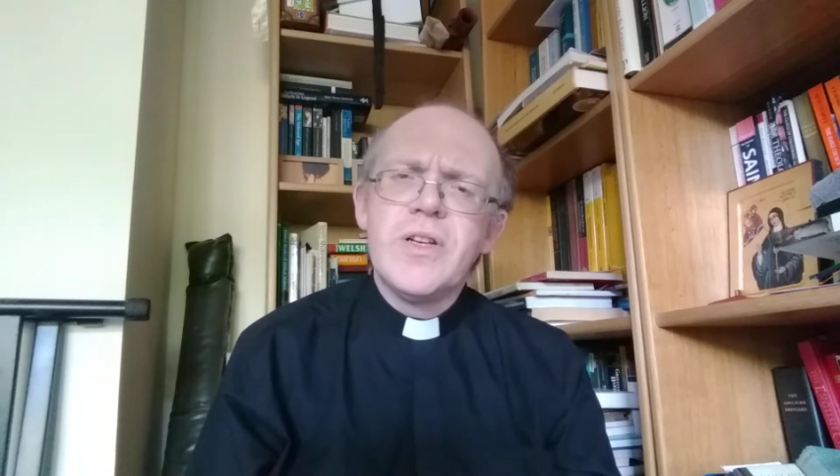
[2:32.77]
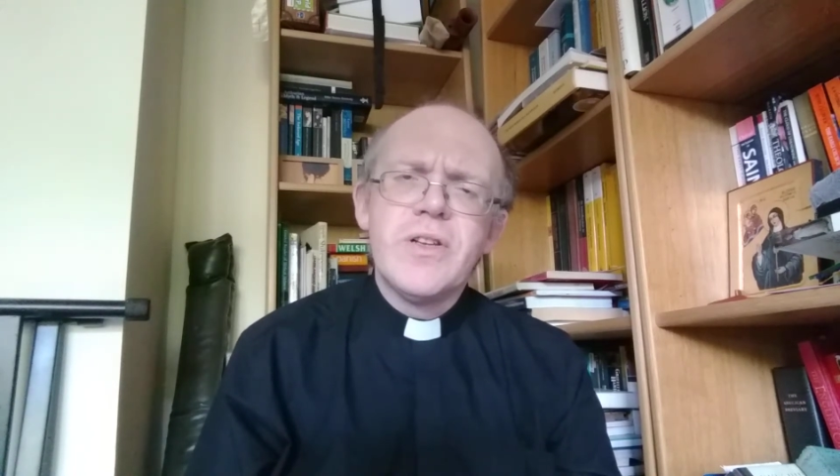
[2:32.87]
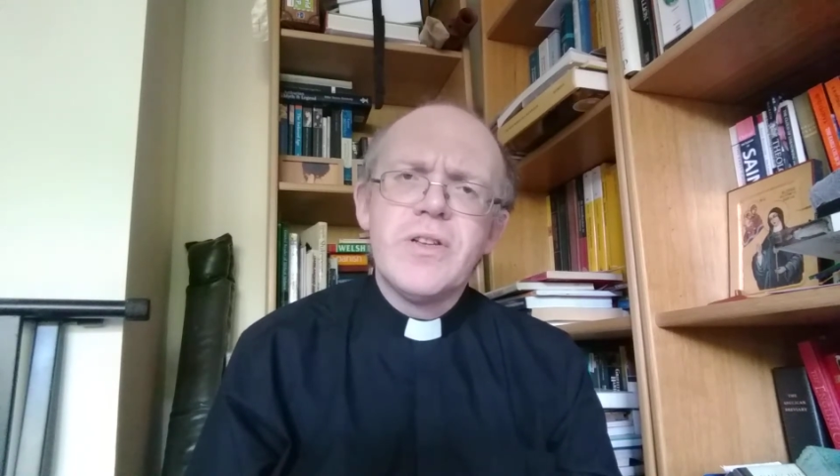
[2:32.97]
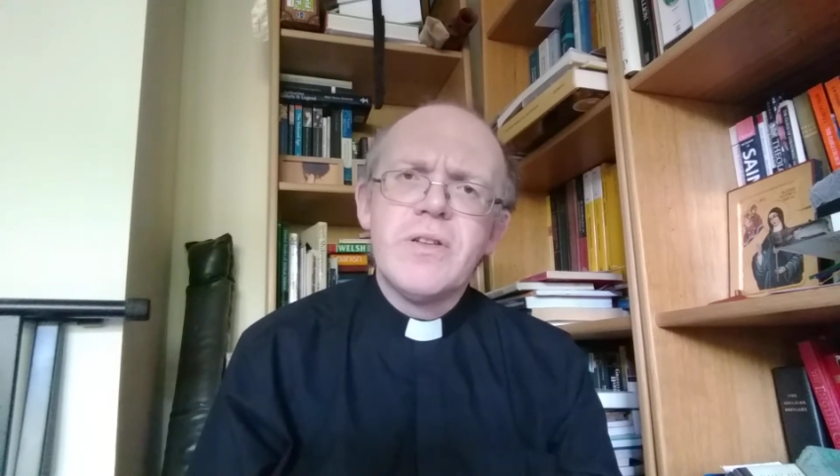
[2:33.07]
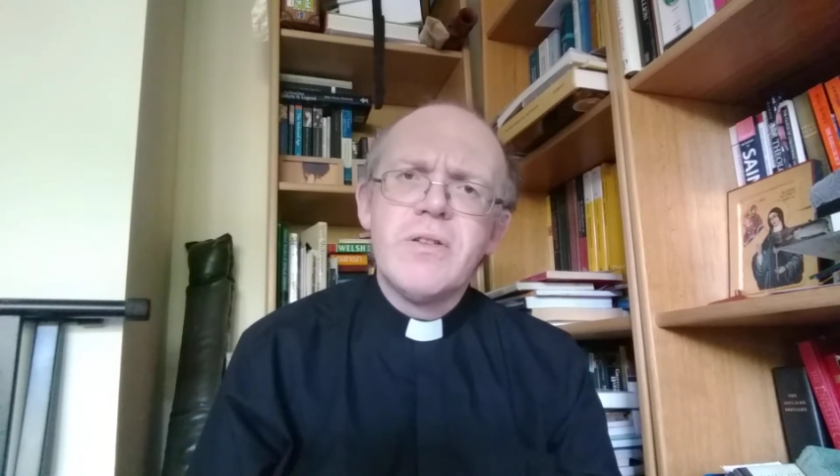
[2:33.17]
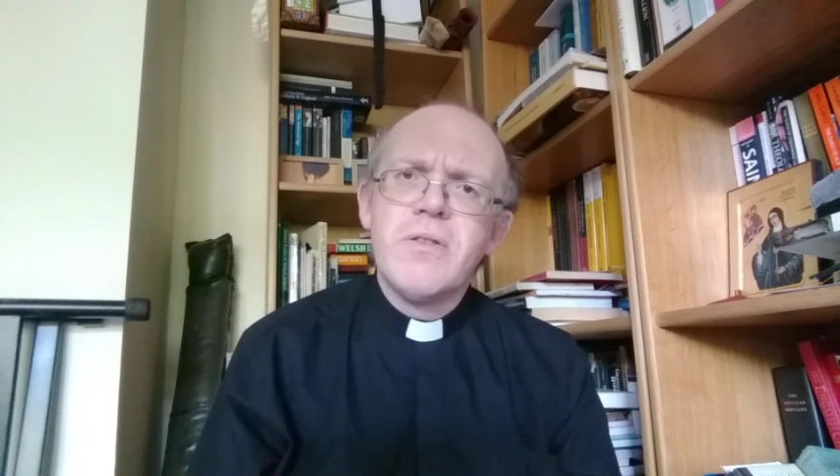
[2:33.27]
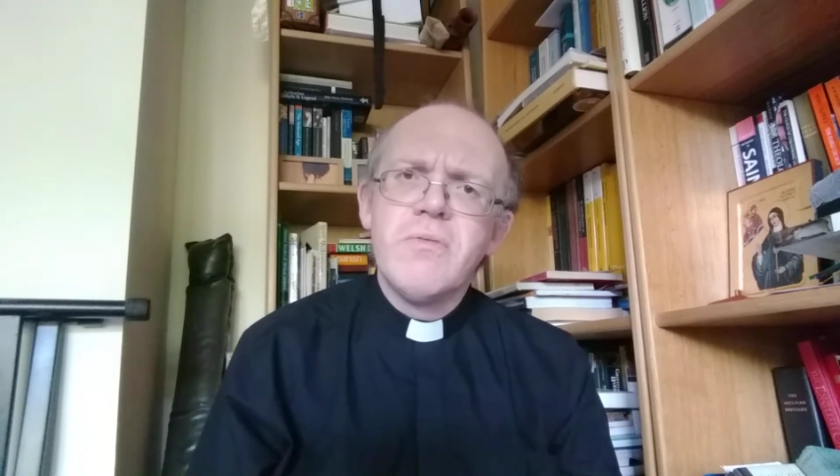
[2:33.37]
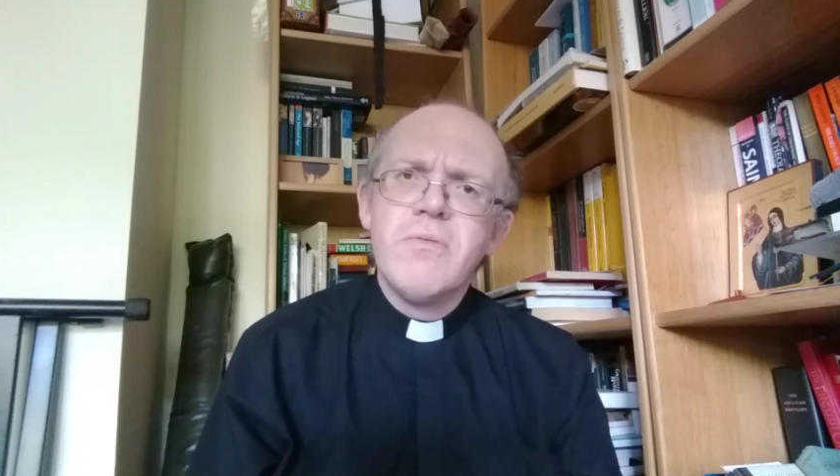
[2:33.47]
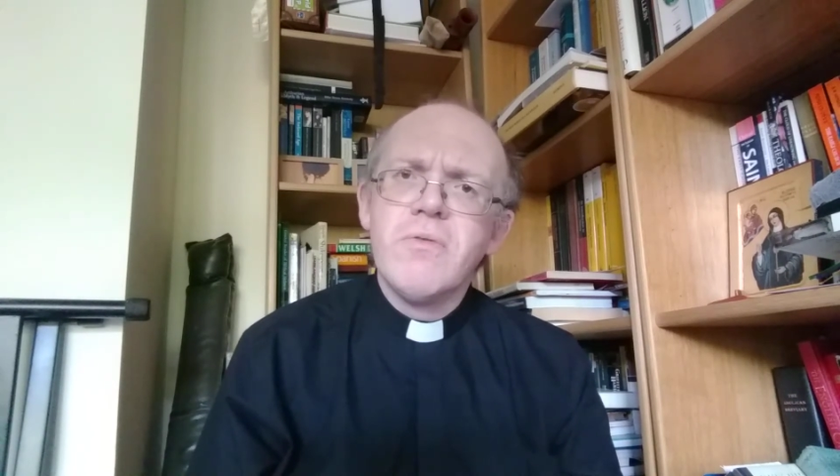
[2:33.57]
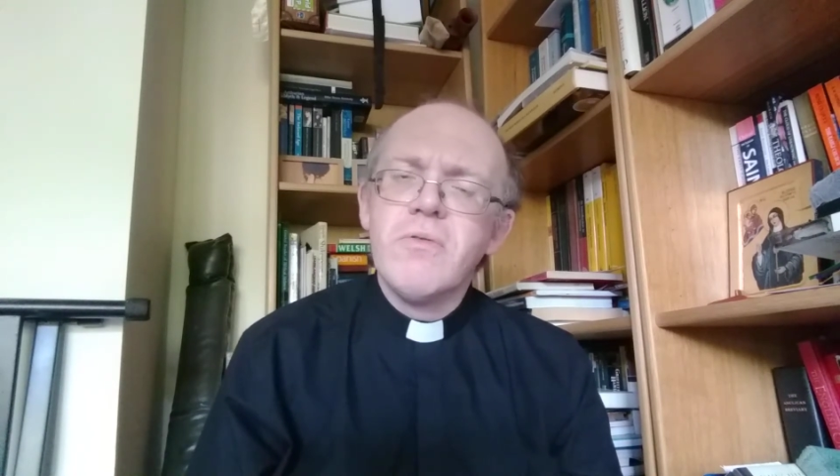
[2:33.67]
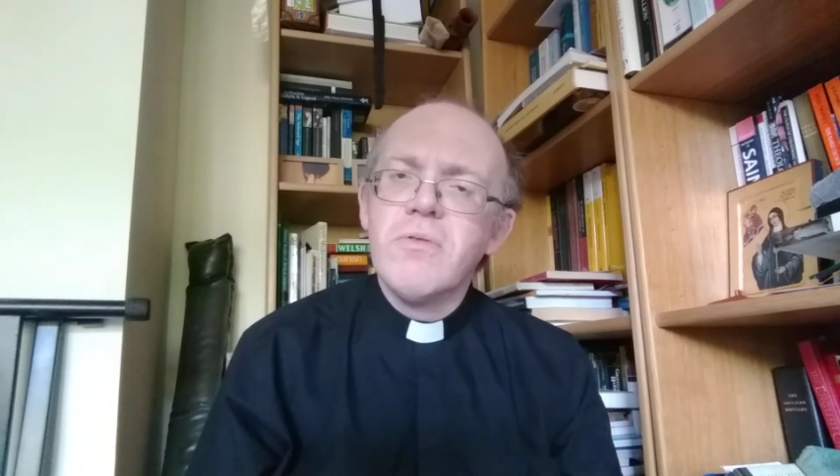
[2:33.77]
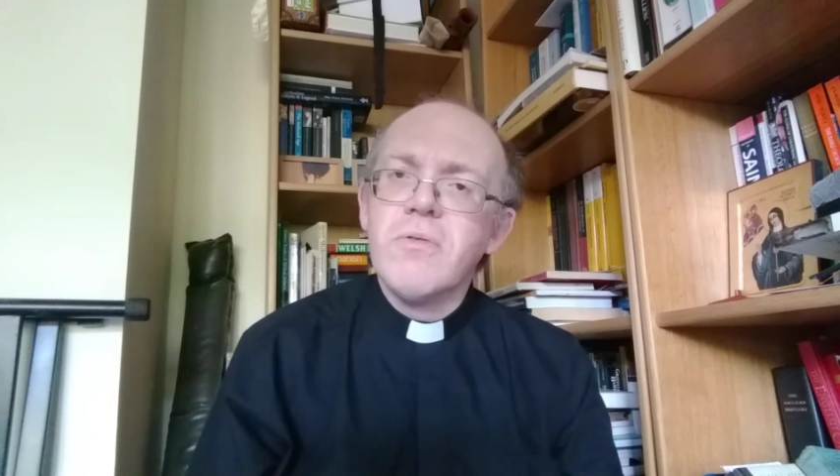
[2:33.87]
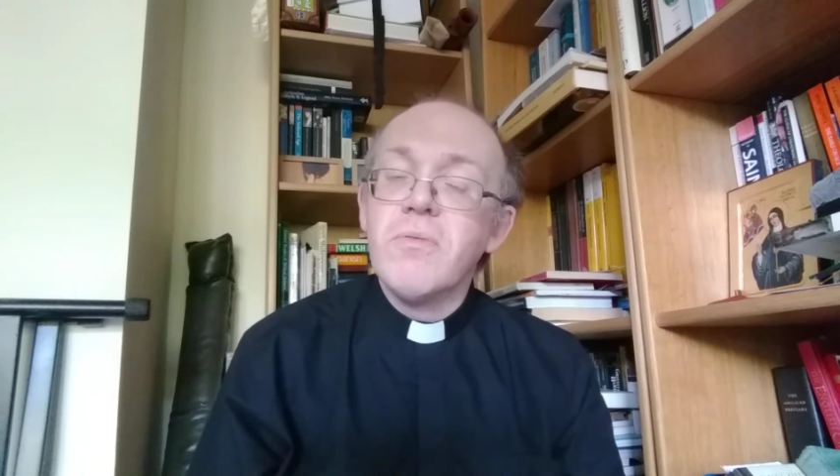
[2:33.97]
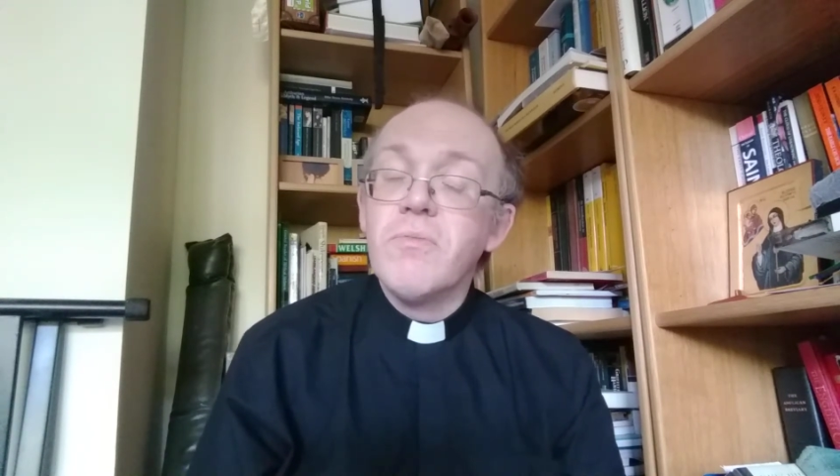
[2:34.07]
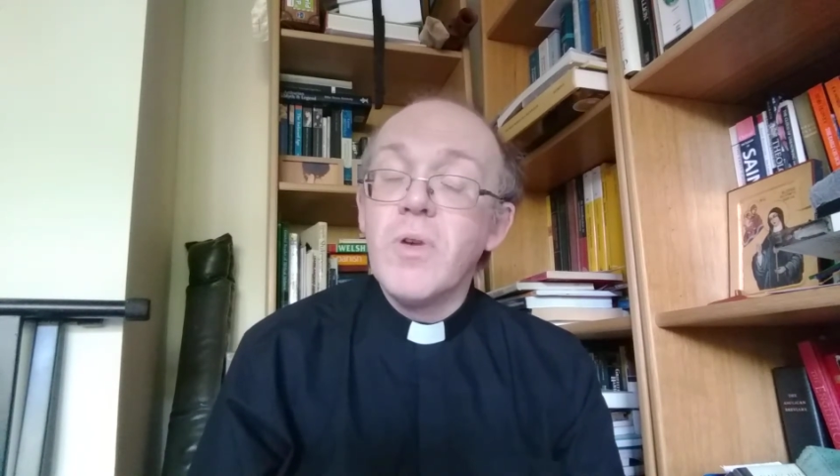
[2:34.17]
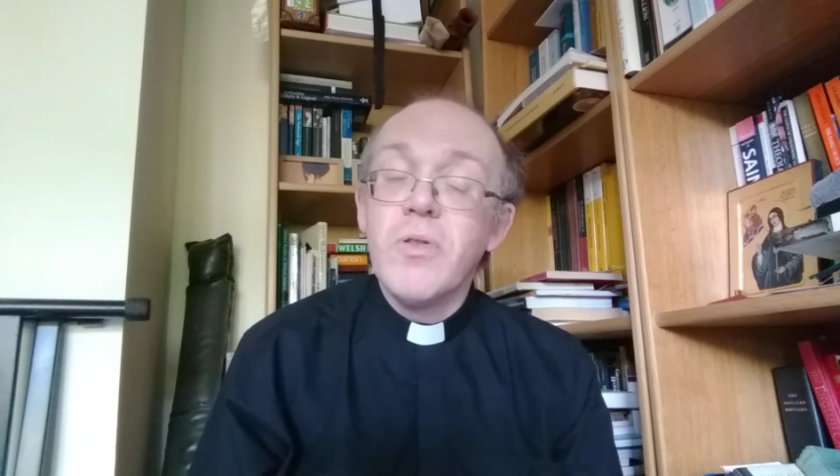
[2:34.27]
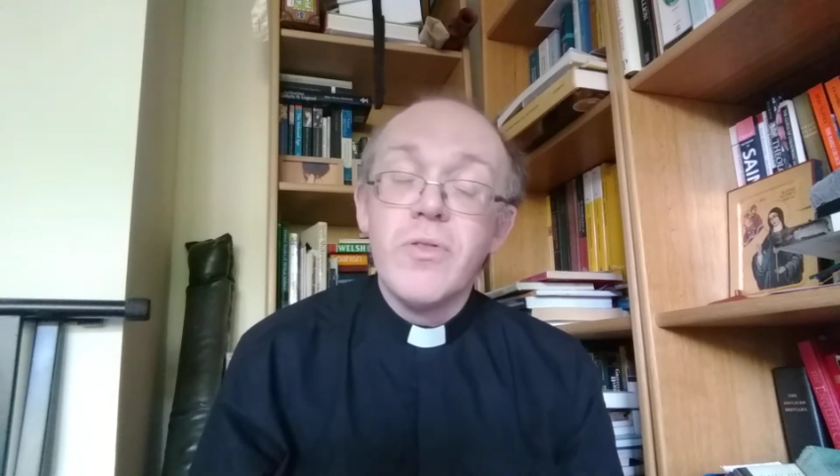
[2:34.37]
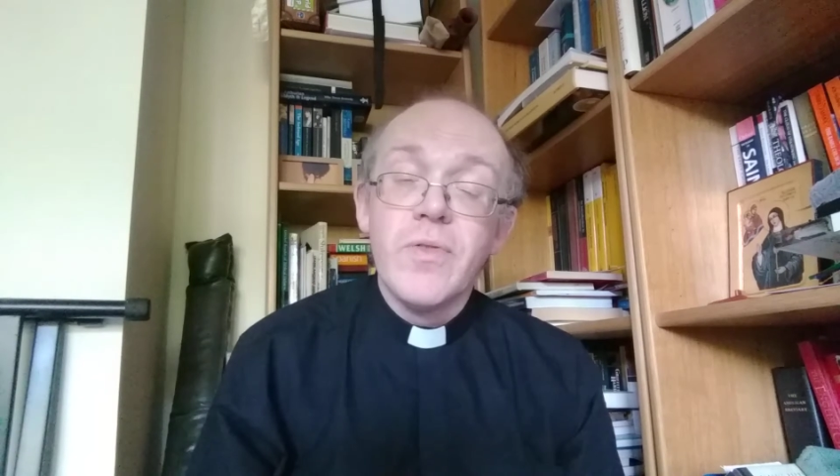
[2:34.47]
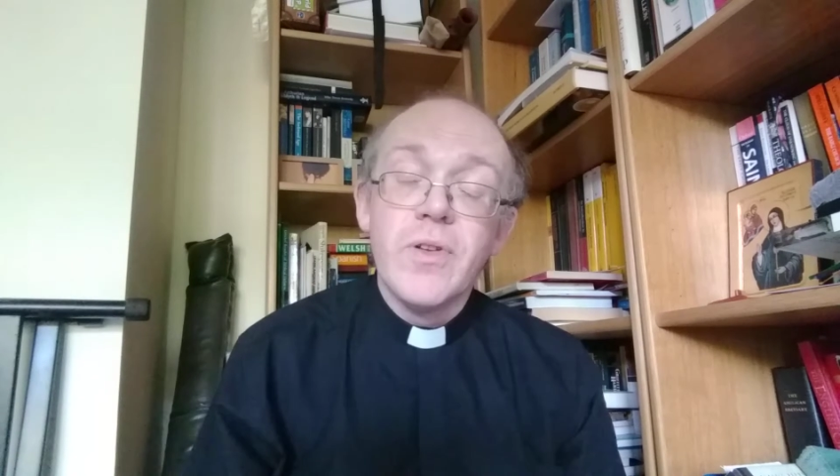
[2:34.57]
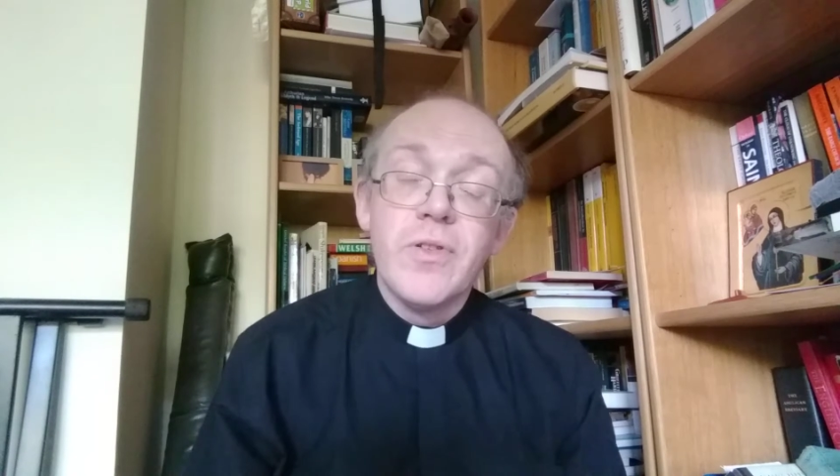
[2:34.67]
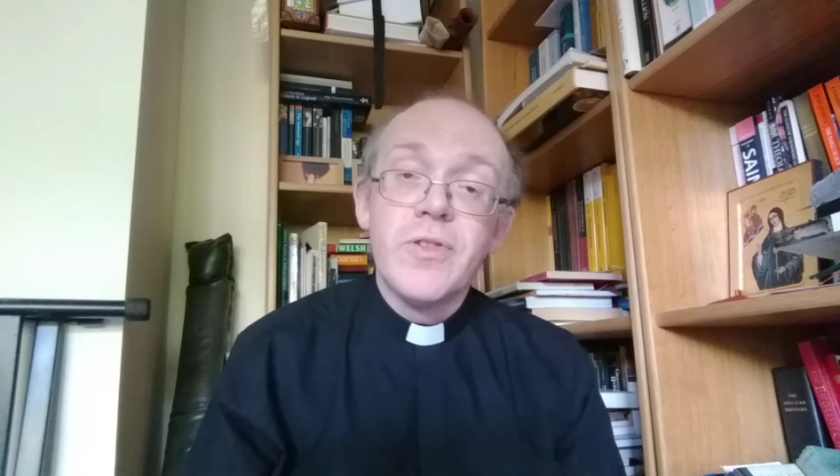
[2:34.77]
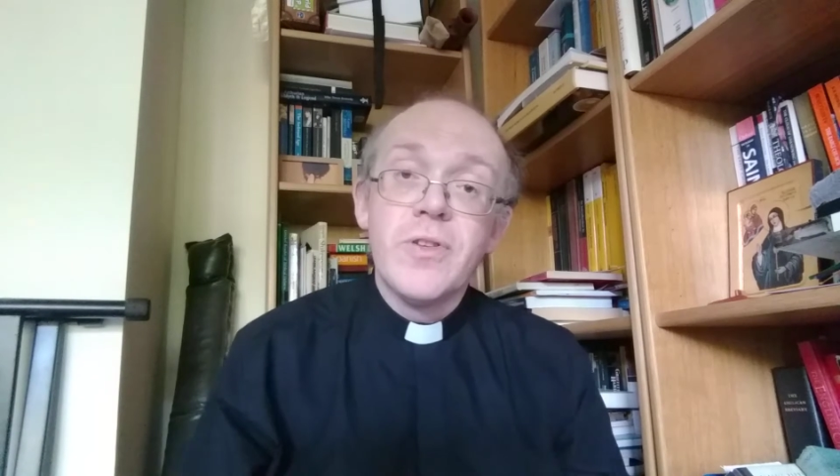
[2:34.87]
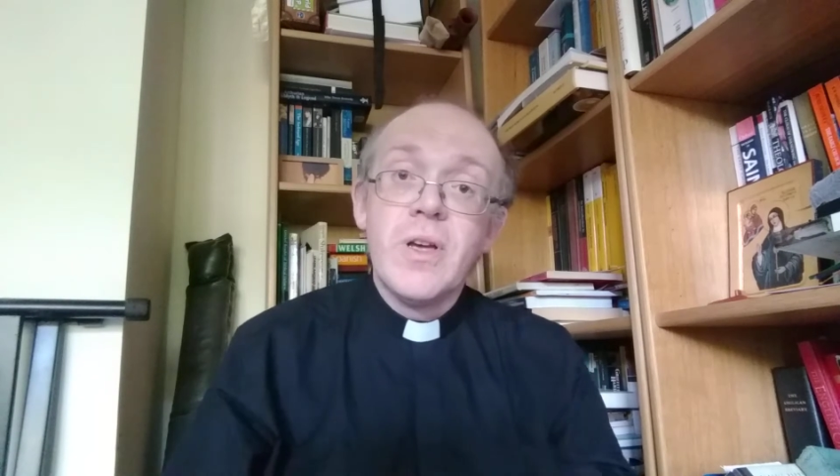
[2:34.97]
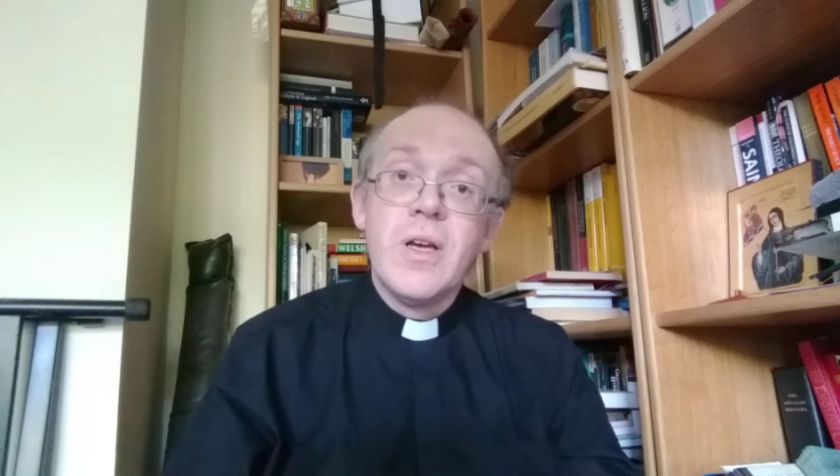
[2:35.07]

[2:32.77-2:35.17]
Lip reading: It's most of us